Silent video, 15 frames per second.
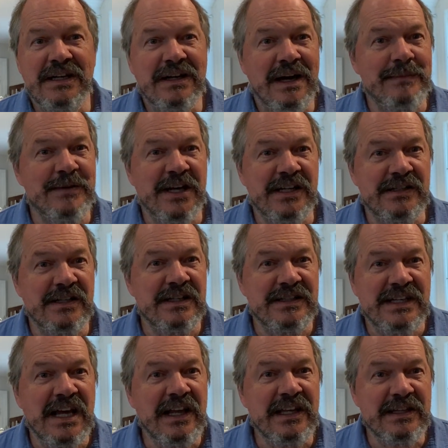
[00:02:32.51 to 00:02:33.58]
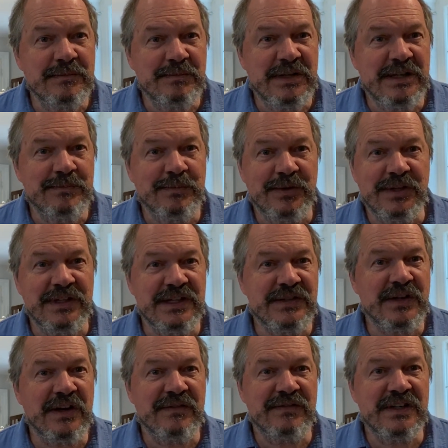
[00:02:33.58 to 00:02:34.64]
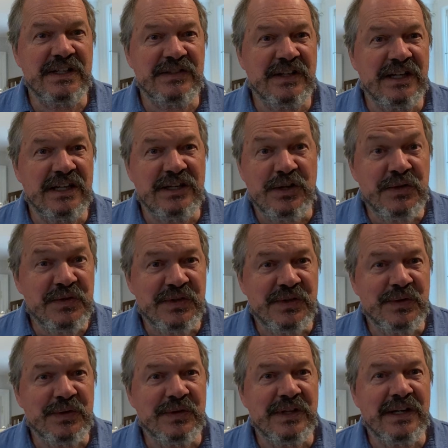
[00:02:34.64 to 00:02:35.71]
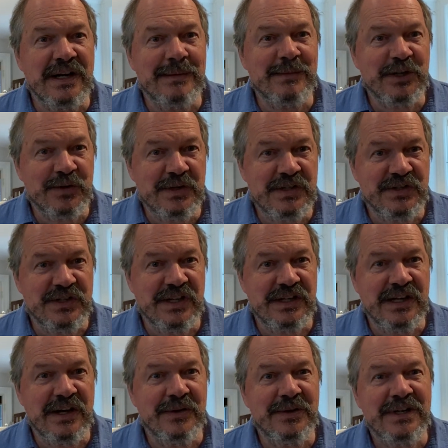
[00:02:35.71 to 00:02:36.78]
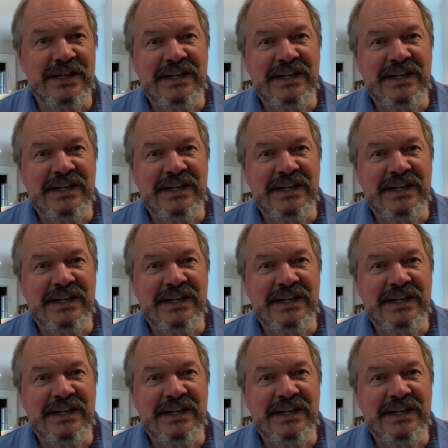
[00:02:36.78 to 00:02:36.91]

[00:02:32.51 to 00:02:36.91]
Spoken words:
I'm not telling people as often as I used to that I'm a Christian now.